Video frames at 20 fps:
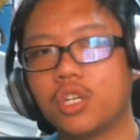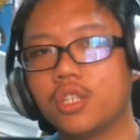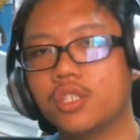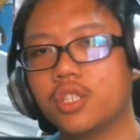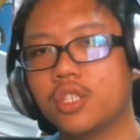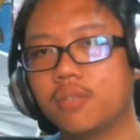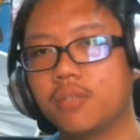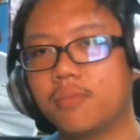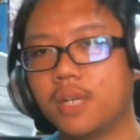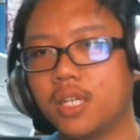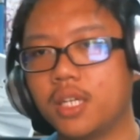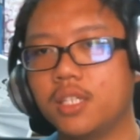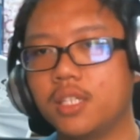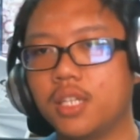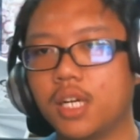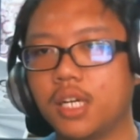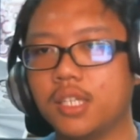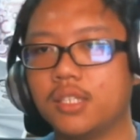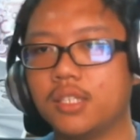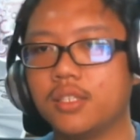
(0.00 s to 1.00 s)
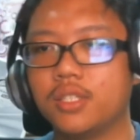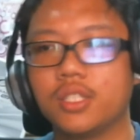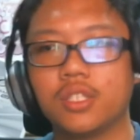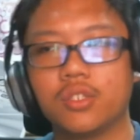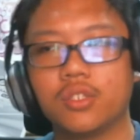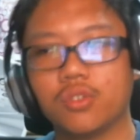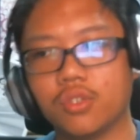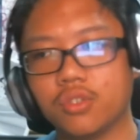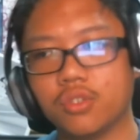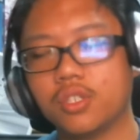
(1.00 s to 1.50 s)
Jeremiah dies,
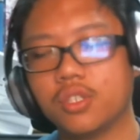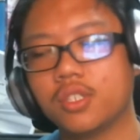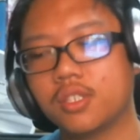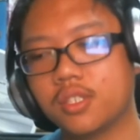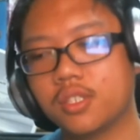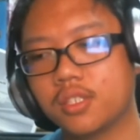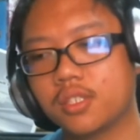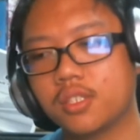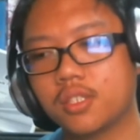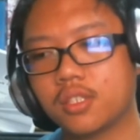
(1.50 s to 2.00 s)
you know, it's